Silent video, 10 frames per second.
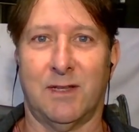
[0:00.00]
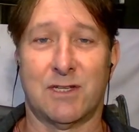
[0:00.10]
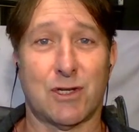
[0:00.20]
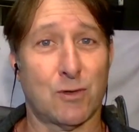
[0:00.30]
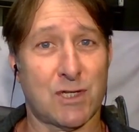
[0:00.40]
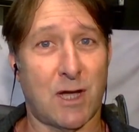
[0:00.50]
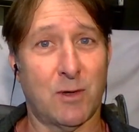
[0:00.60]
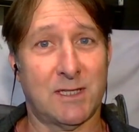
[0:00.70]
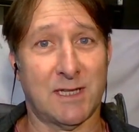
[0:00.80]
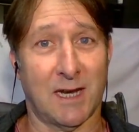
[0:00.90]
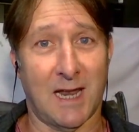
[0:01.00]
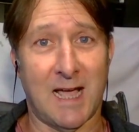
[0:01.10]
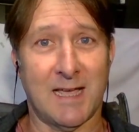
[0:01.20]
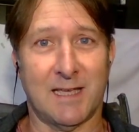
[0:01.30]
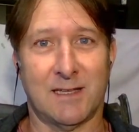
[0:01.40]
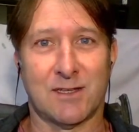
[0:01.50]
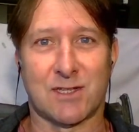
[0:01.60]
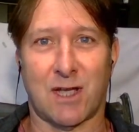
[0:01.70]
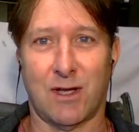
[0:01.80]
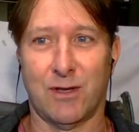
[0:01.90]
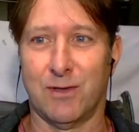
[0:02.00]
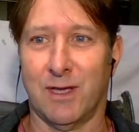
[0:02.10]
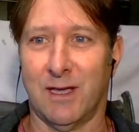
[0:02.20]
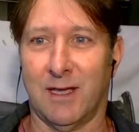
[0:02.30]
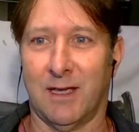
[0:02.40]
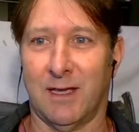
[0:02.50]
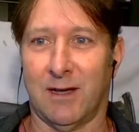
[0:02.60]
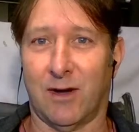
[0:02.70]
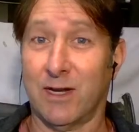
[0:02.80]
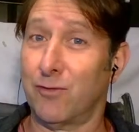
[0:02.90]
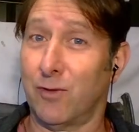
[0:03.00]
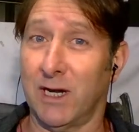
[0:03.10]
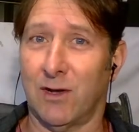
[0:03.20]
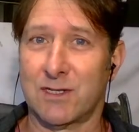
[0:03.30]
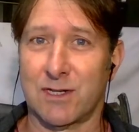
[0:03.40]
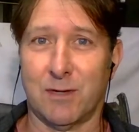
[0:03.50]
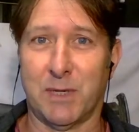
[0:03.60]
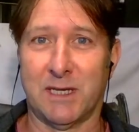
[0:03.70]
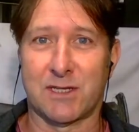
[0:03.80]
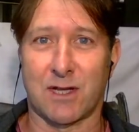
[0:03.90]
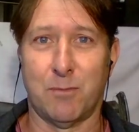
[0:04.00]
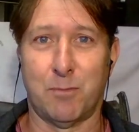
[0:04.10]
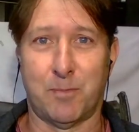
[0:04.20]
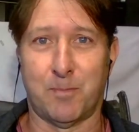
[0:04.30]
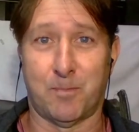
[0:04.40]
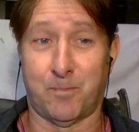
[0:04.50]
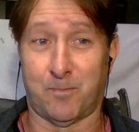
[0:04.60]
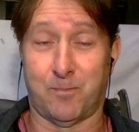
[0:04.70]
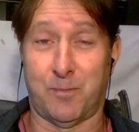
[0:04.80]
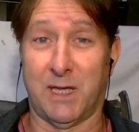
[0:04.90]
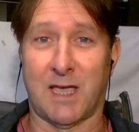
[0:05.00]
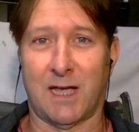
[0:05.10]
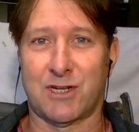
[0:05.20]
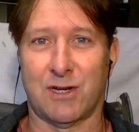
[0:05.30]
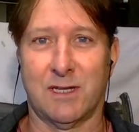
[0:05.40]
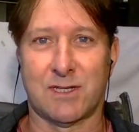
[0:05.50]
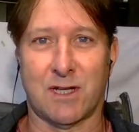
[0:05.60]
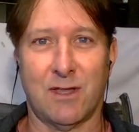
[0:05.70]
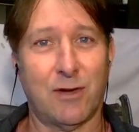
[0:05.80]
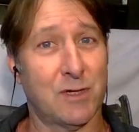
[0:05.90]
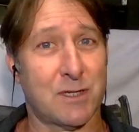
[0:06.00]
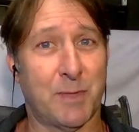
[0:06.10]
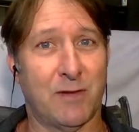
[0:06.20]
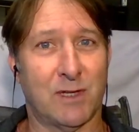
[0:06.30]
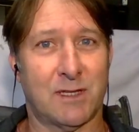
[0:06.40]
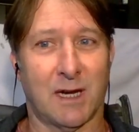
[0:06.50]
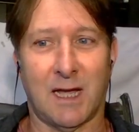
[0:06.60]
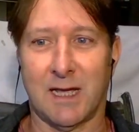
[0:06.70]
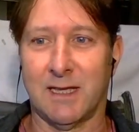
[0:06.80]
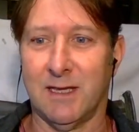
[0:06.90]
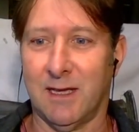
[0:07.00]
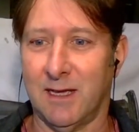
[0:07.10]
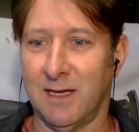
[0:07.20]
There's also a delay, so I didn't realise it'd be so big actually, so there is a bit of a delay,